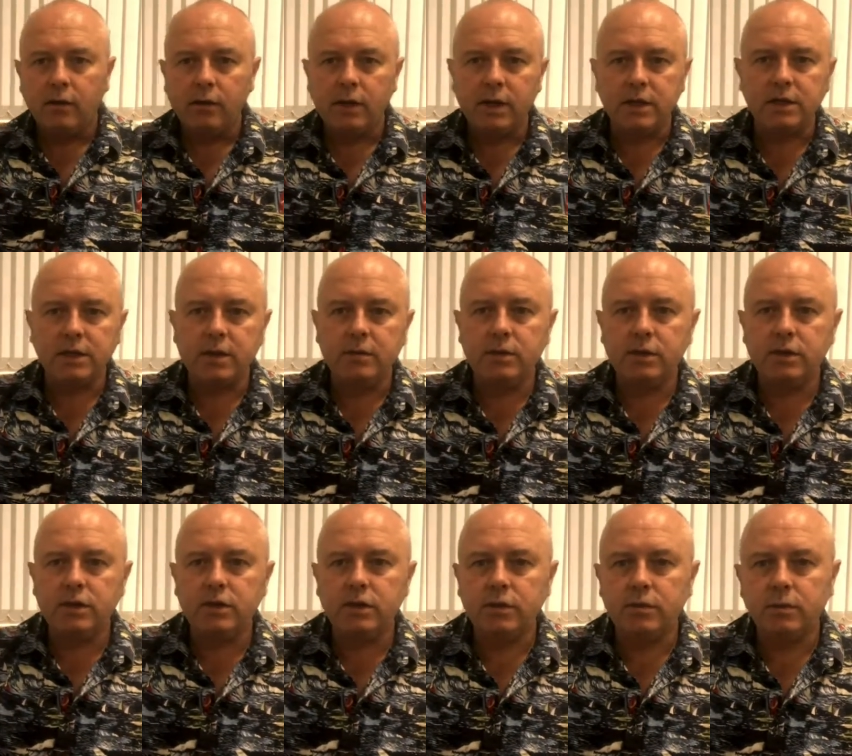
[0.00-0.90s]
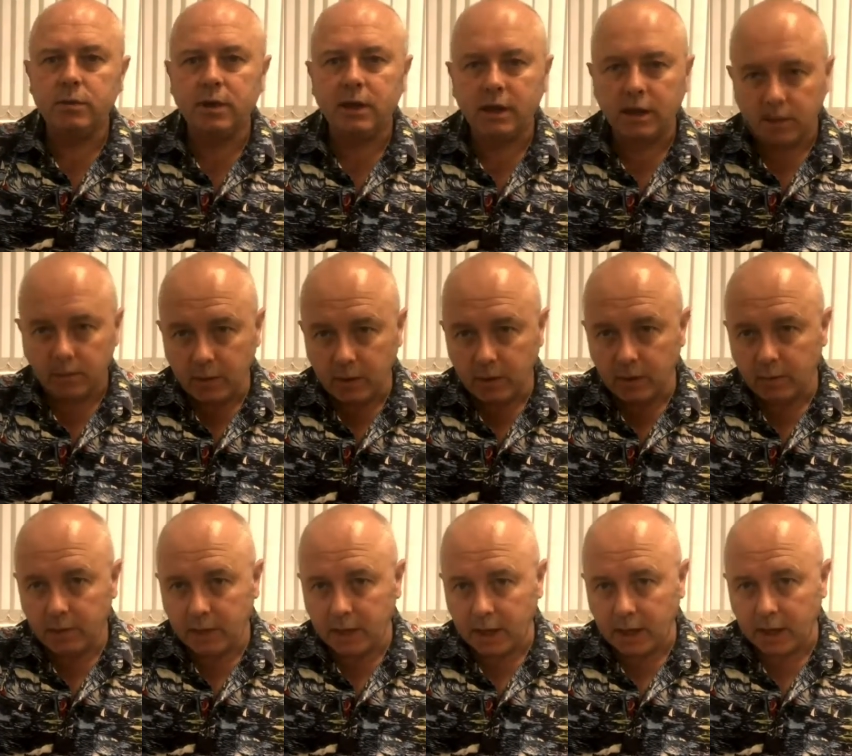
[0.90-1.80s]
next time you're in a supermarket, pick
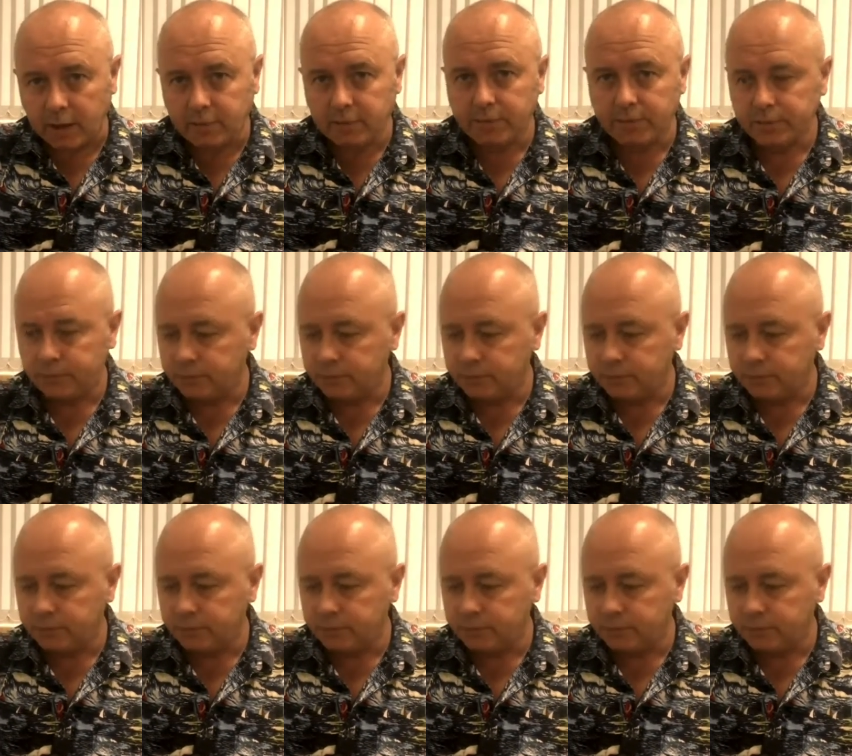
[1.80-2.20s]
up a can